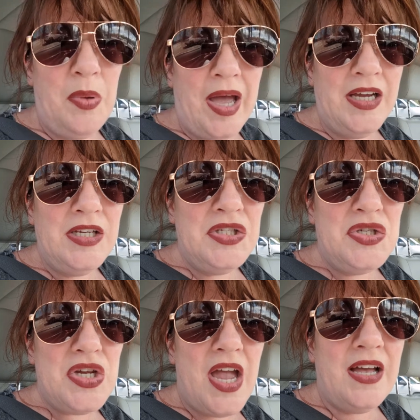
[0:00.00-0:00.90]

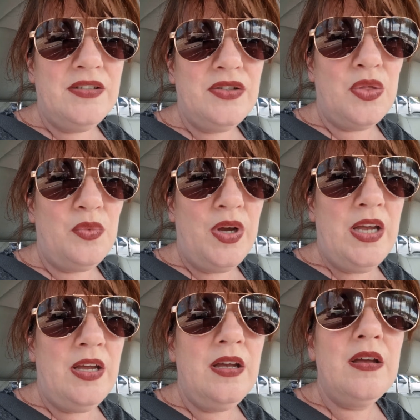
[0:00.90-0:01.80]
package has
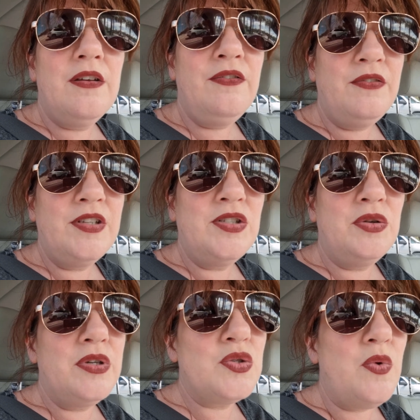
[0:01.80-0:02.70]
3
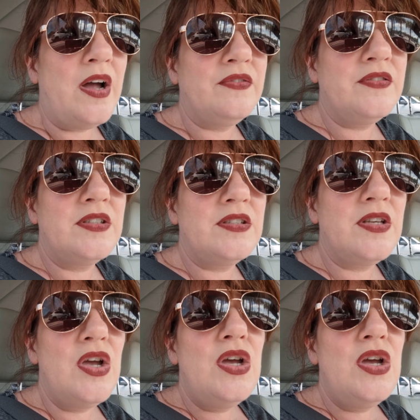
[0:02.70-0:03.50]
52-inch wefts.